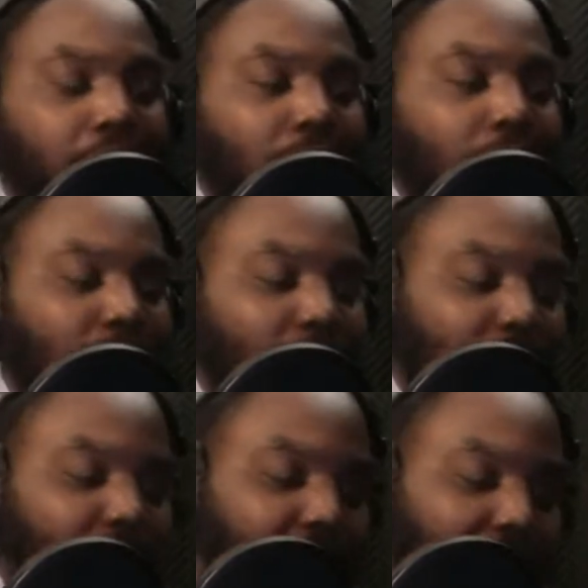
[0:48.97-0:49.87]

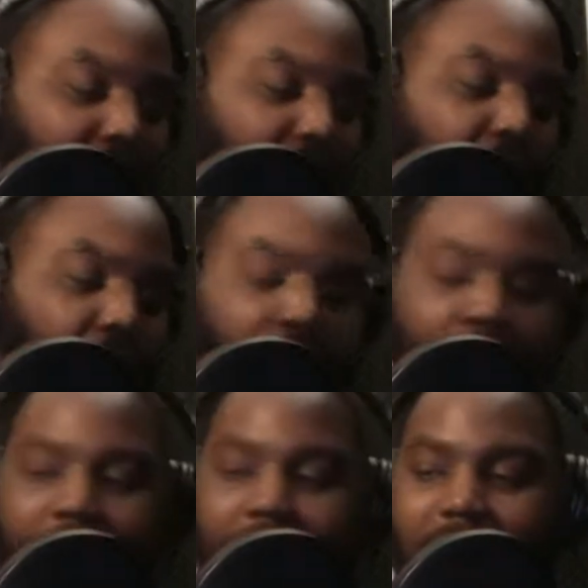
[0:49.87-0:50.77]
or you
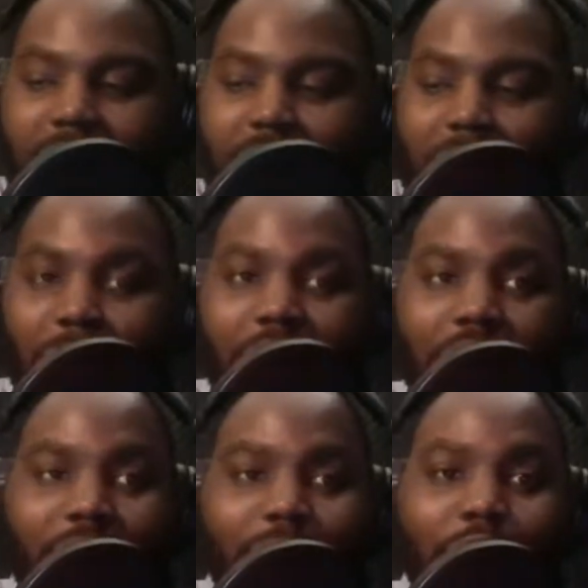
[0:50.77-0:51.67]
had the availability to
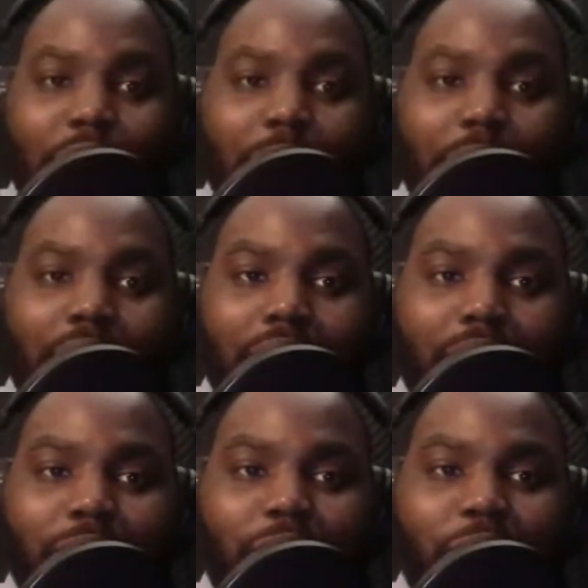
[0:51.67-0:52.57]
go shopping and get
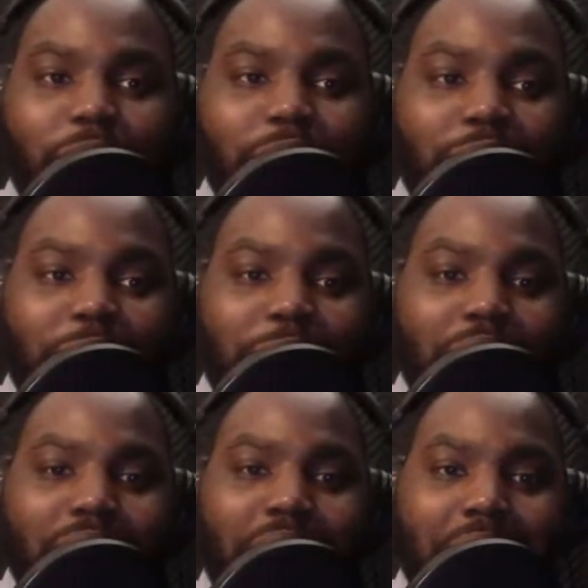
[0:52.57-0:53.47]
those groceries for the
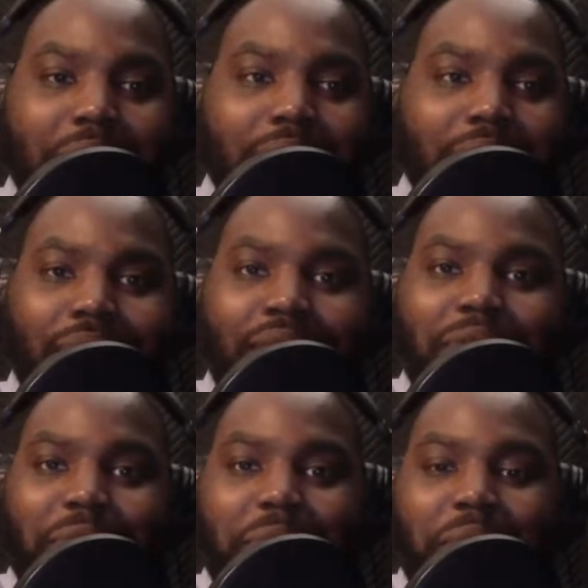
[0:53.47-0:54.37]
week, make that lunch for
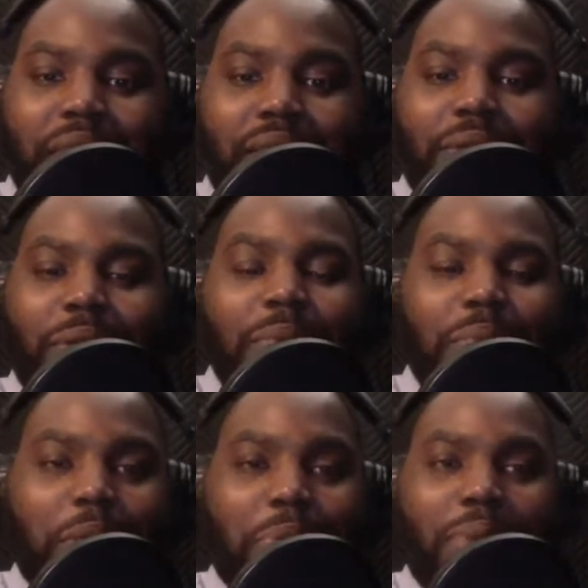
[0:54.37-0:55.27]
the week.
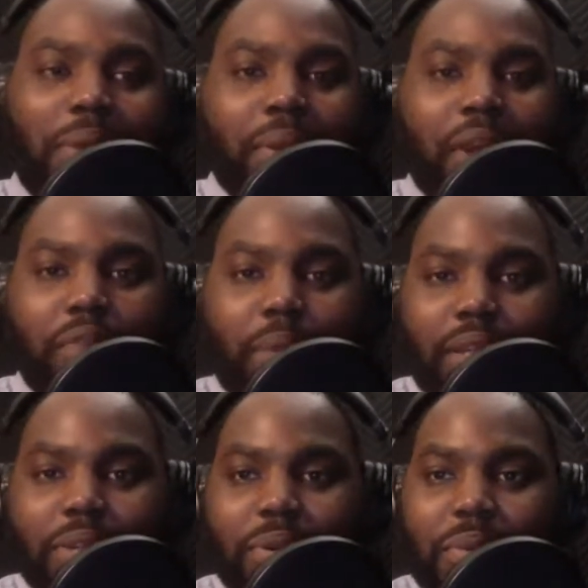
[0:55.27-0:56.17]
Meal prepping. Everybody's
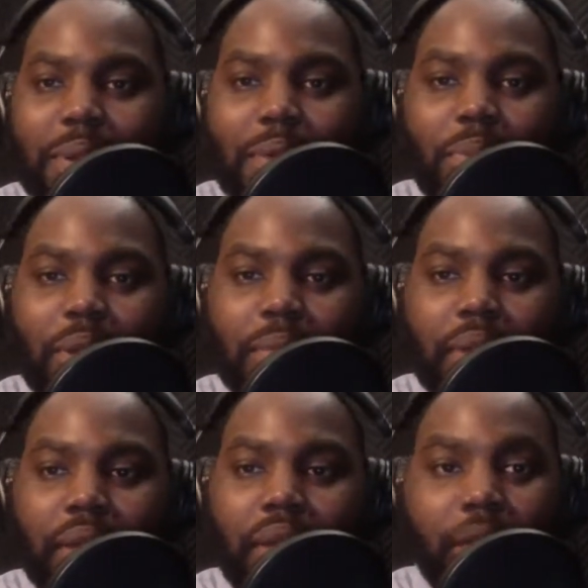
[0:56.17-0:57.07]
doing the meal prep
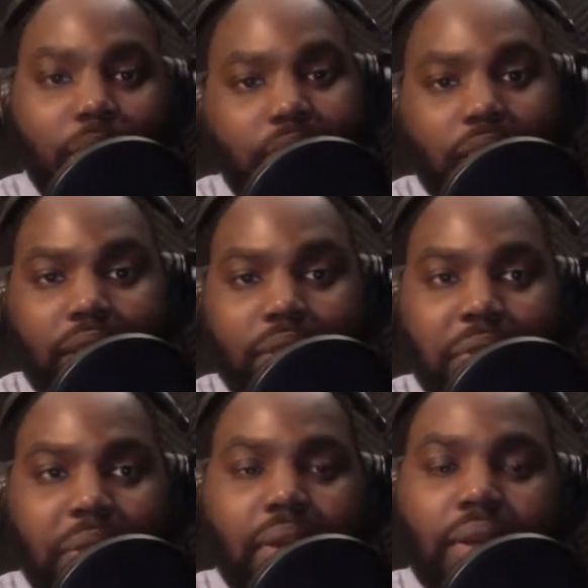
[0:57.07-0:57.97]
thing now, which I think is
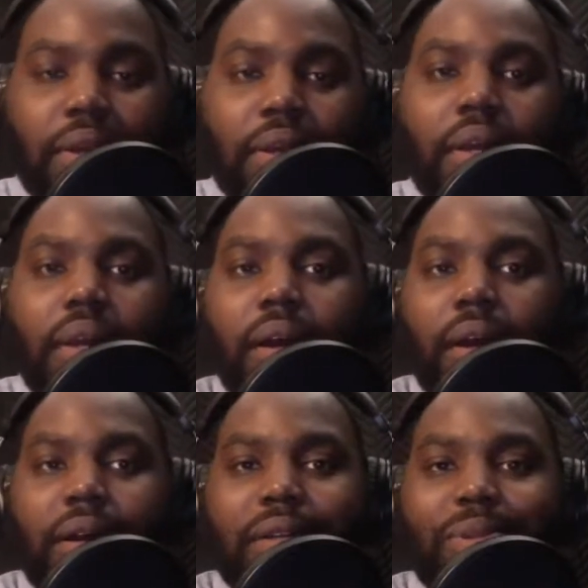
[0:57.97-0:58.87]
great.
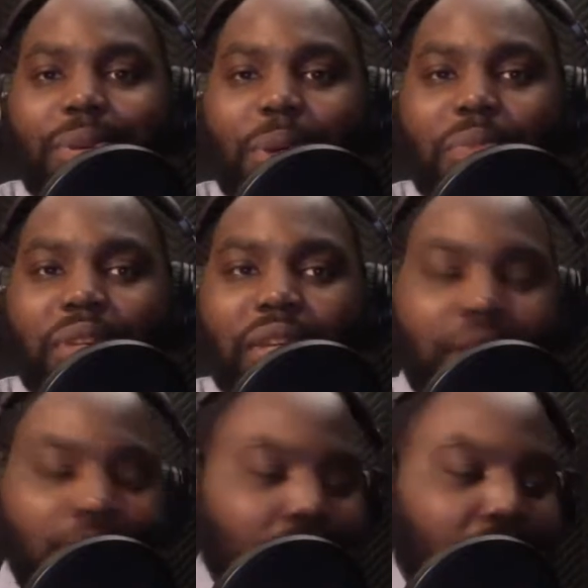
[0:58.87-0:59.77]
So hopefully
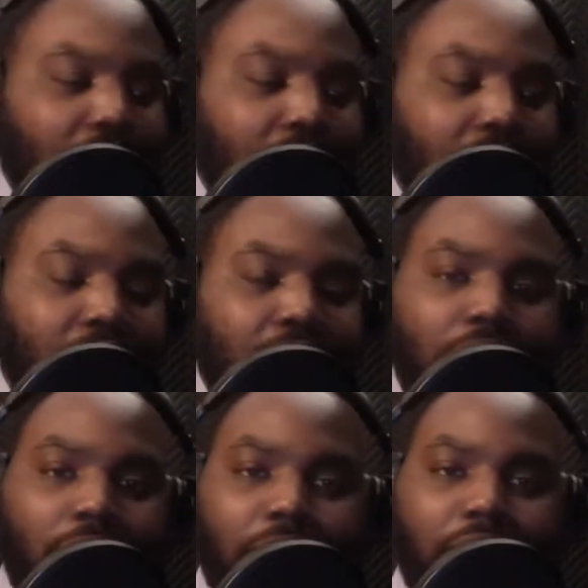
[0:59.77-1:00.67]
you guys took care of
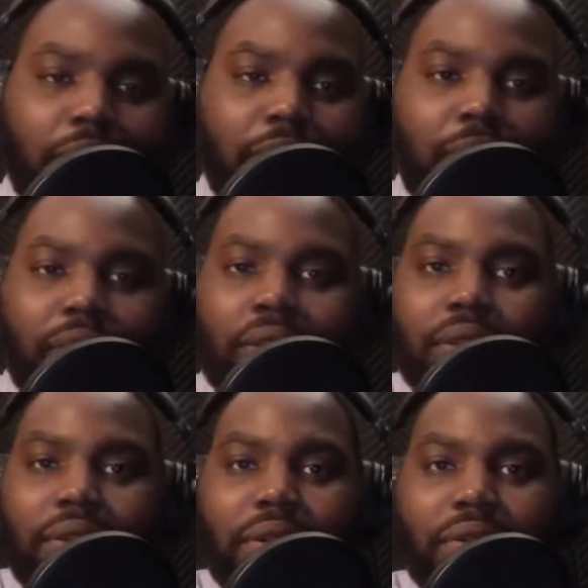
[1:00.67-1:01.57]
all that information
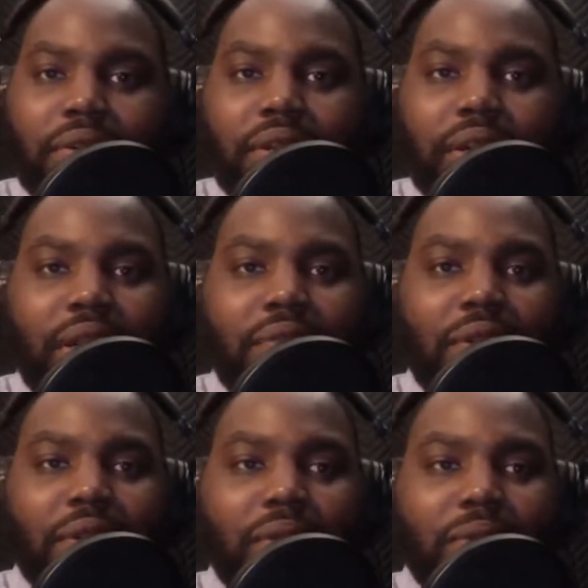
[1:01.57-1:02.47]
or took care of
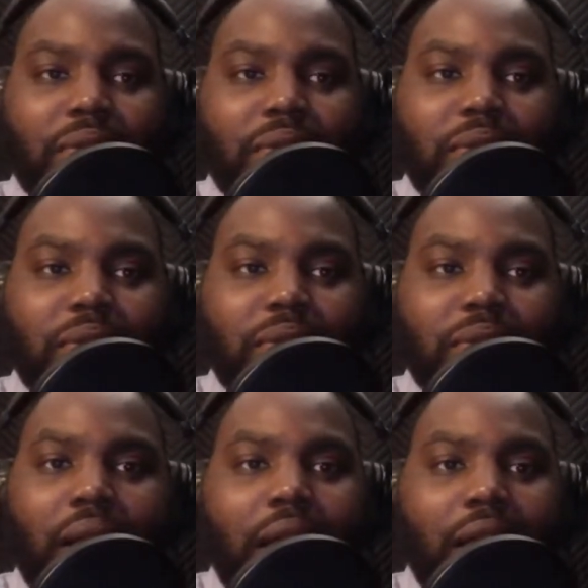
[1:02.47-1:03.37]
all those things.
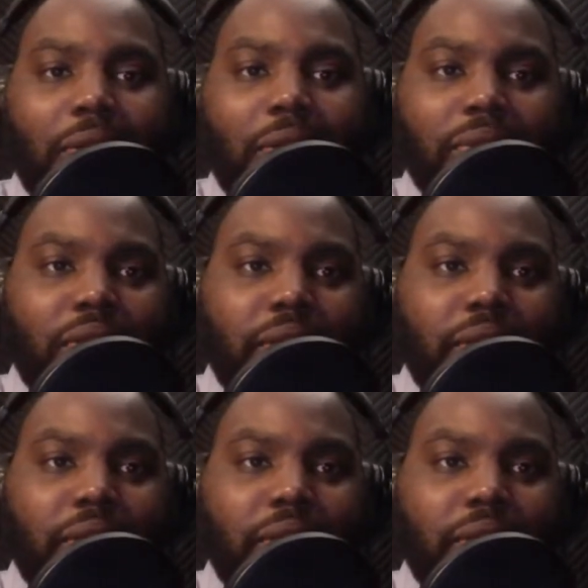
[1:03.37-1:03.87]
So I know it's a